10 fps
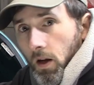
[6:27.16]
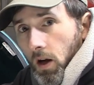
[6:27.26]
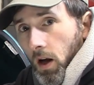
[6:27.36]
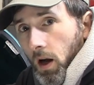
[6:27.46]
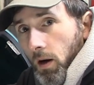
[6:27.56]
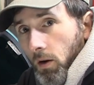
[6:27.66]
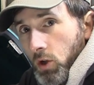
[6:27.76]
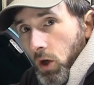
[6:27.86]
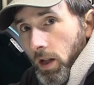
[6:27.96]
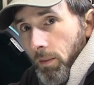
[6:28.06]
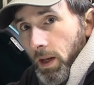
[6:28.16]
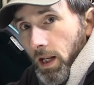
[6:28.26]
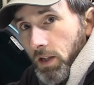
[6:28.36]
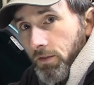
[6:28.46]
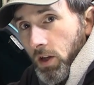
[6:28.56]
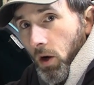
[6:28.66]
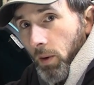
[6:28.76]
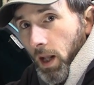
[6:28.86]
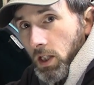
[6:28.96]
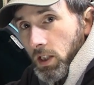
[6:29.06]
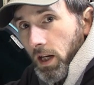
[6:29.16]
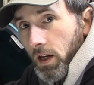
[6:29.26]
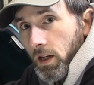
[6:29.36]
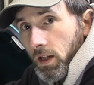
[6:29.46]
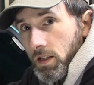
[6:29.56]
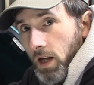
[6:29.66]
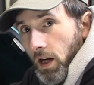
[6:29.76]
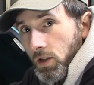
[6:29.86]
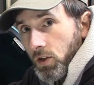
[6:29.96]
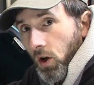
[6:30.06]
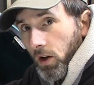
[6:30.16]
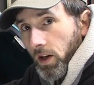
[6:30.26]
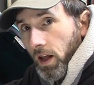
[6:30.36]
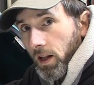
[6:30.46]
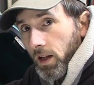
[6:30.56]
and I'll show you them in the next video when I actually start installing it.